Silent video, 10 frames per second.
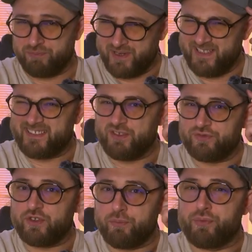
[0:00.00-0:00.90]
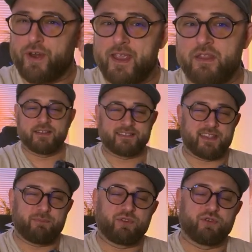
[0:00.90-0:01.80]
Please use your brain.
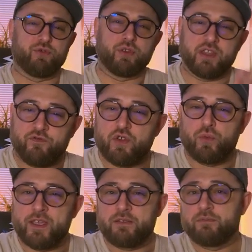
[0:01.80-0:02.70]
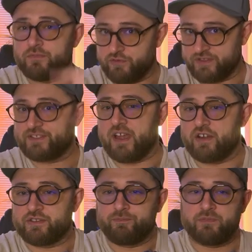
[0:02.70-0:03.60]
Step 2, if you win,
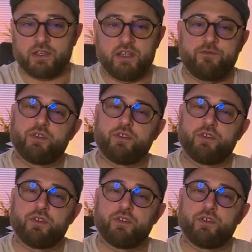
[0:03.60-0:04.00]
restart. If you